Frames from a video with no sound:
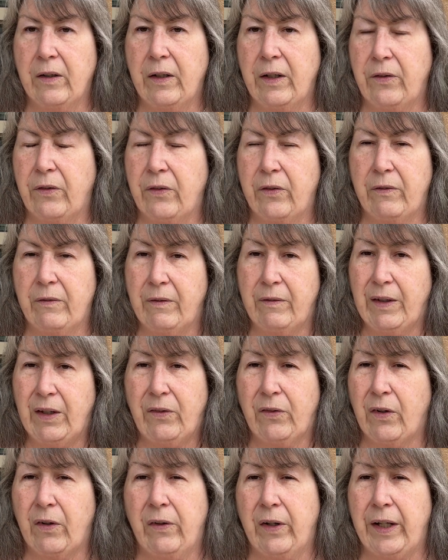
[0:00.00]
It's
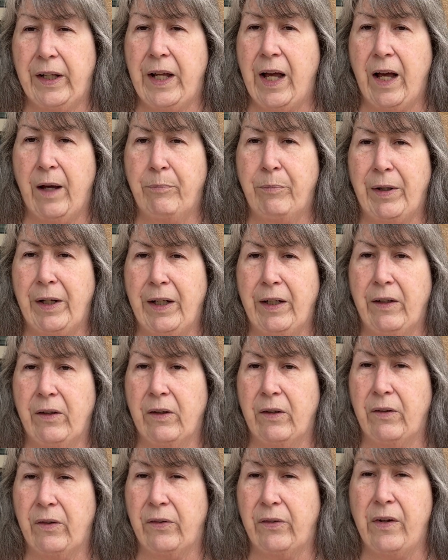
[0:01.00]
already happening.
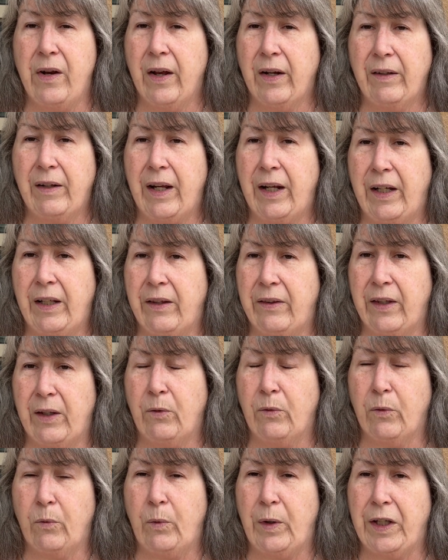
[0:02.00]
There's not
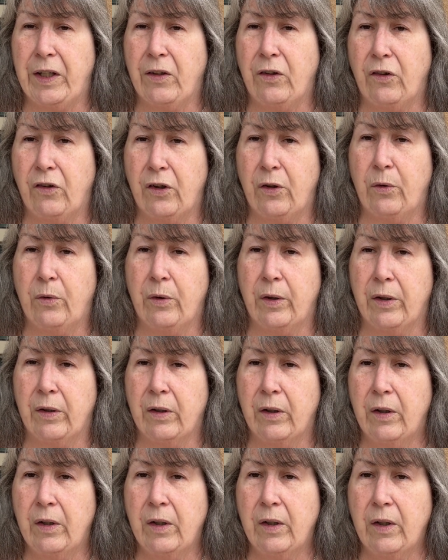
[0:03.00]
anything that we can do or
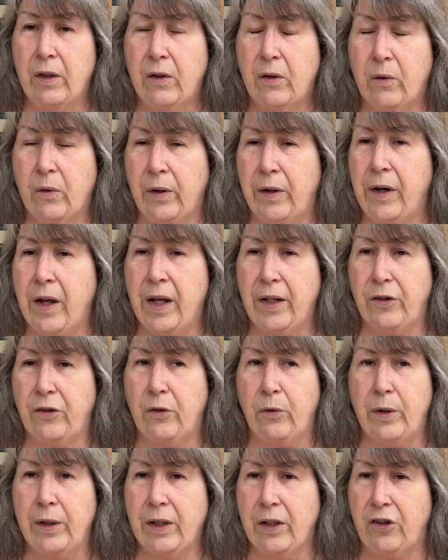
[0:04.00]
not
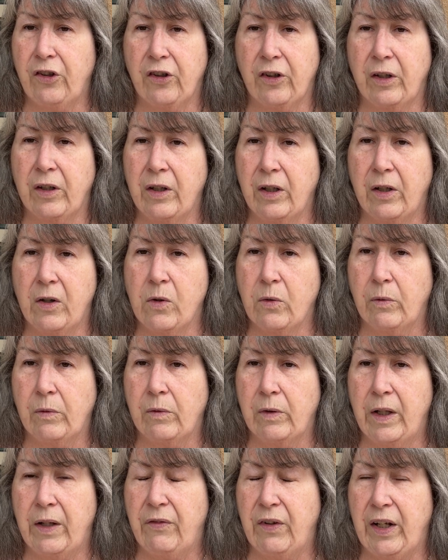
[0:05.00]
do, unless you're going to go
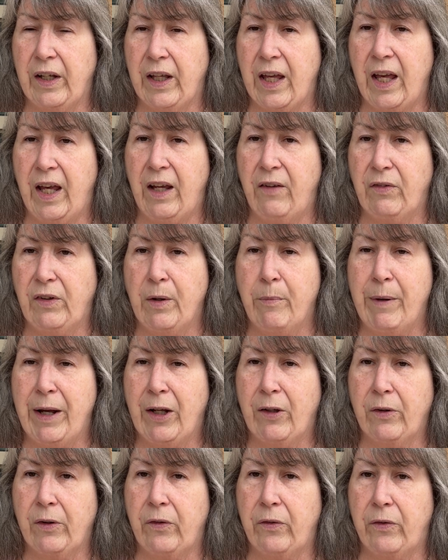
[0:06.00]
live in a cave in the
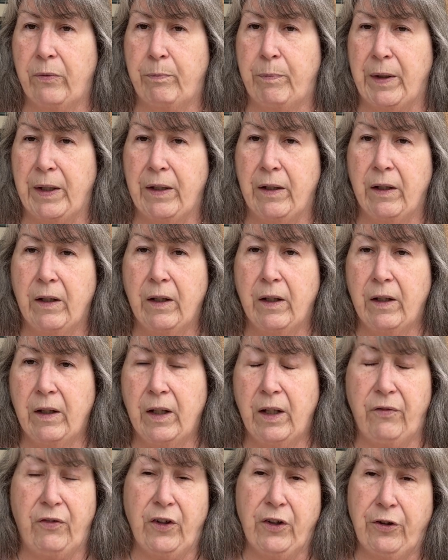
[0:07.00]
mountains. But
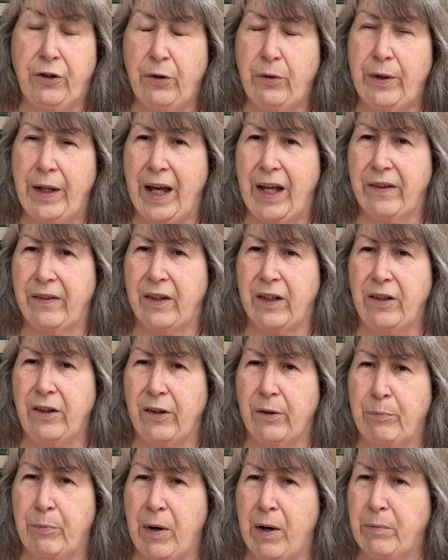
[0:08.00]
if you do that, then
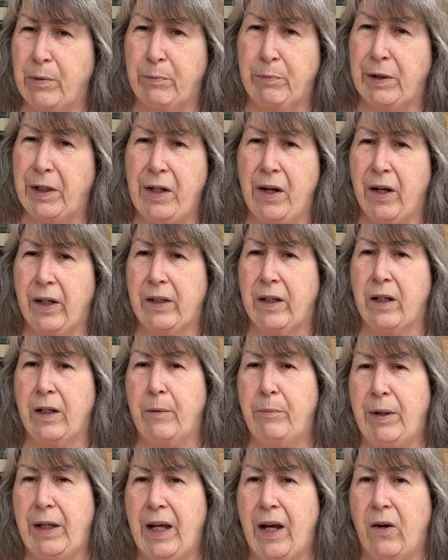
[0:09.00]
you're probably not going
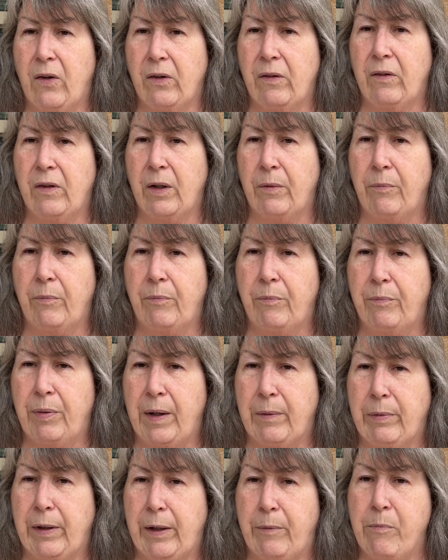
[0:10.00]
to be out in the
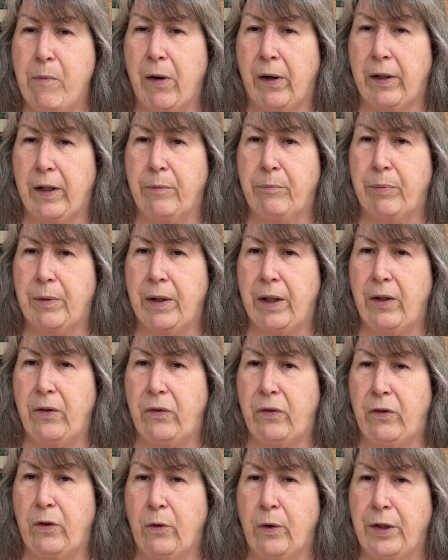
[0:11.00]
public
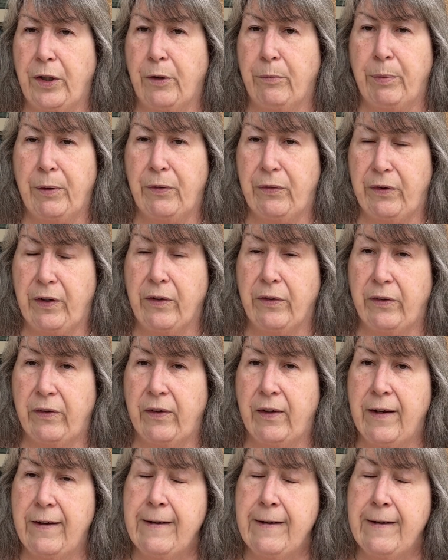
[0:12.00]
marketplace doing your business.